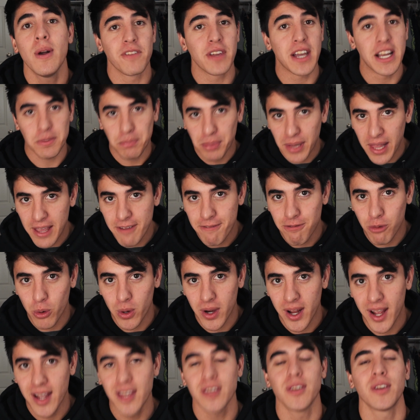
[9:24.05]
If you guys play
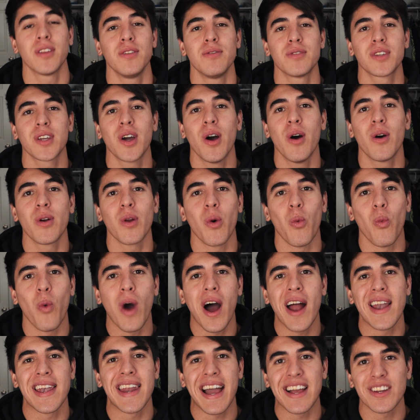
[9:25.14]
Fortnite, you can use code
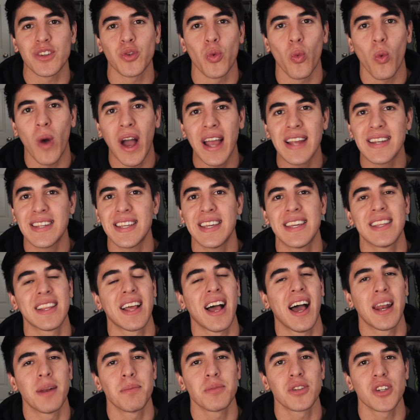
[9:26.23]
WATT-YT in
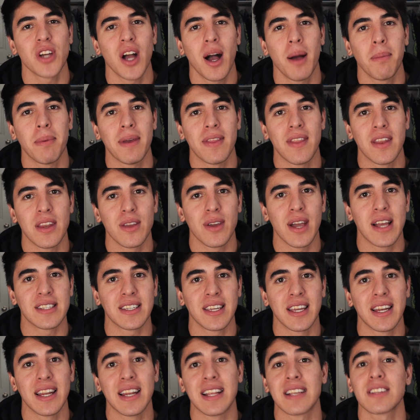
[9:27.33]
the item shop, and then you guys
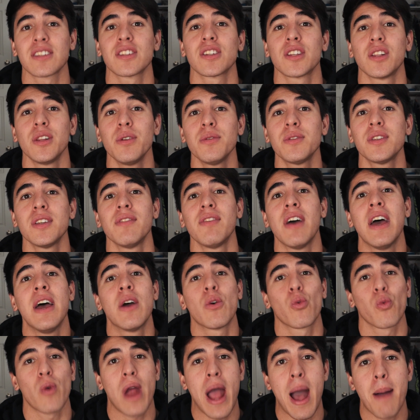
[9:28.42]
get an exclusive
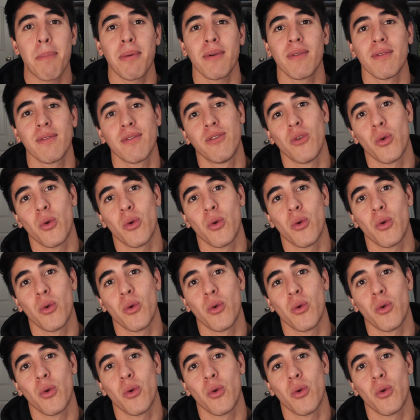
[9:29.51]
wrap